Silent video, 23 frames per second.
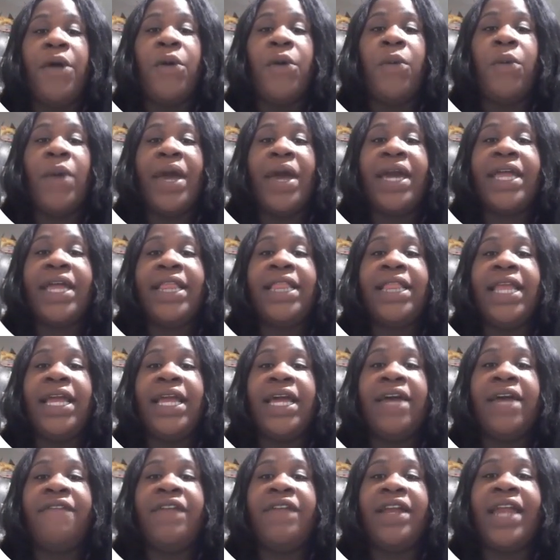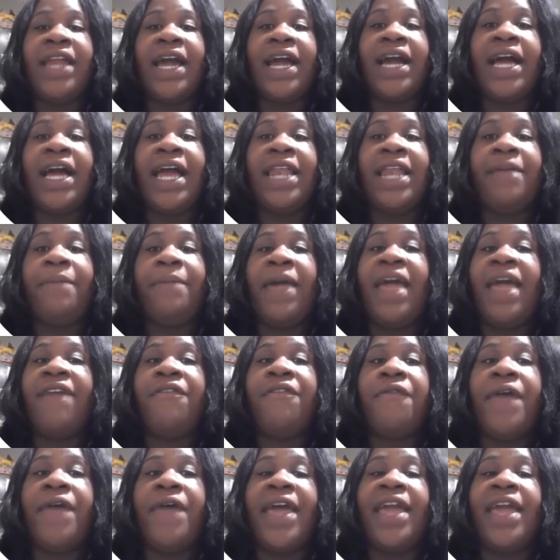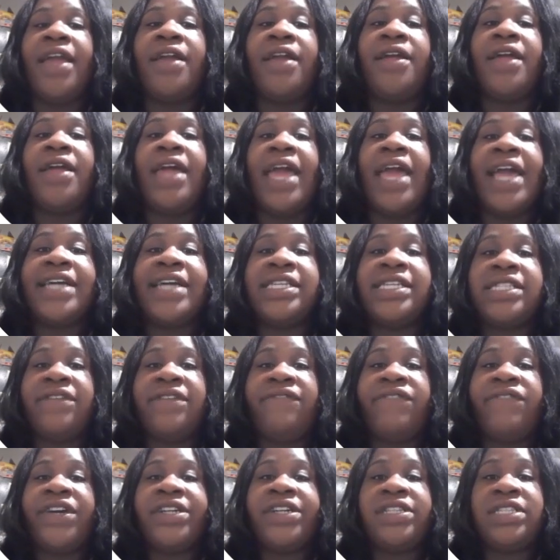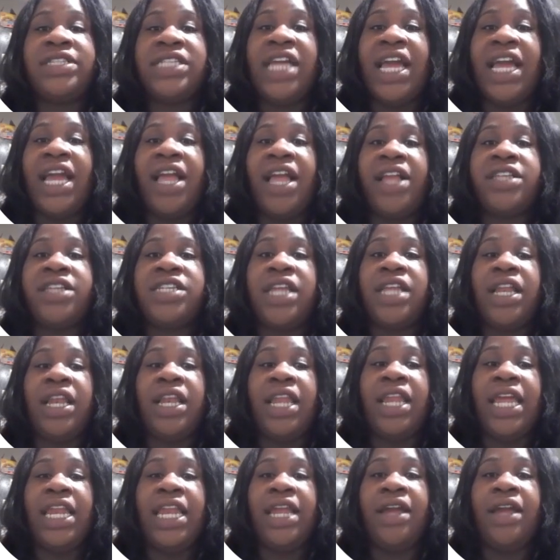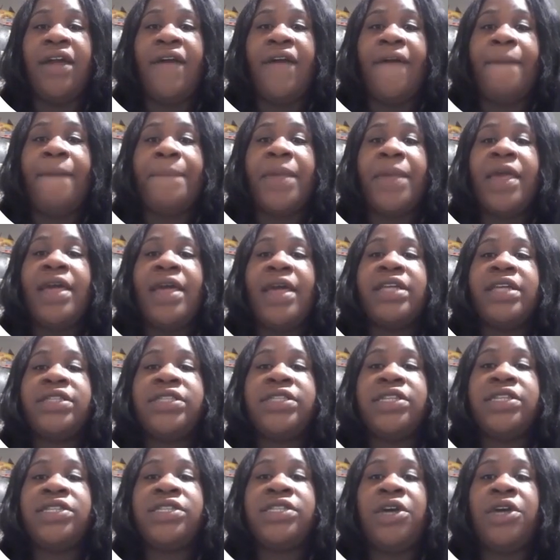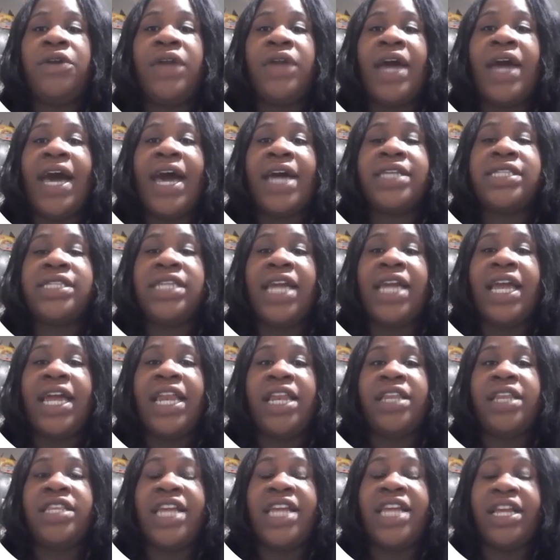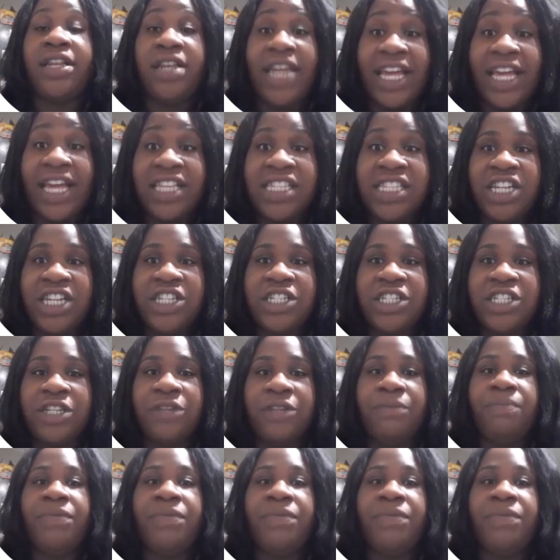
One could think of the glycolytic pathway as the first stage leading up to total oxidation.